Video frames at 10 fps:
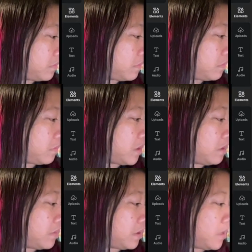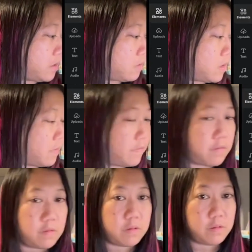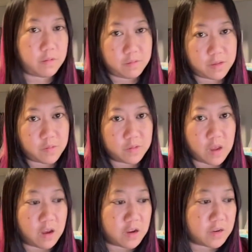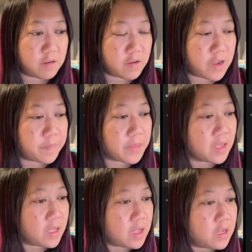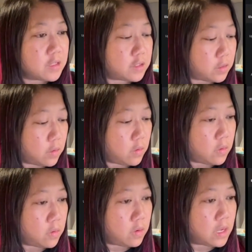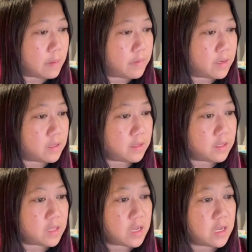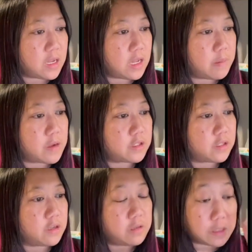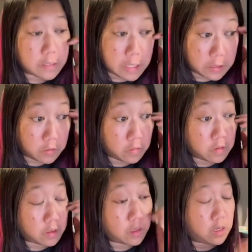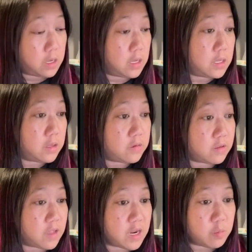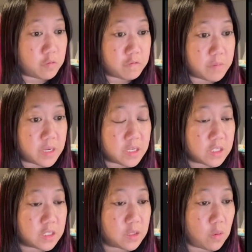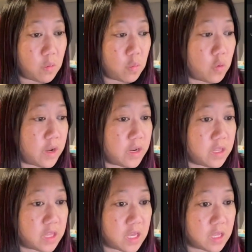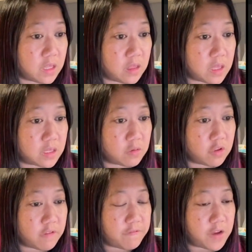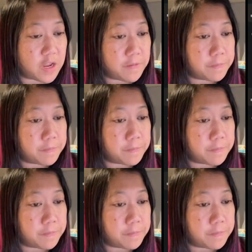why did my light go off? That was odd. Okay, so I'm gonna delete that, and I'm actually gonna delete that too. There's a lot of movement. So one thing that's really fun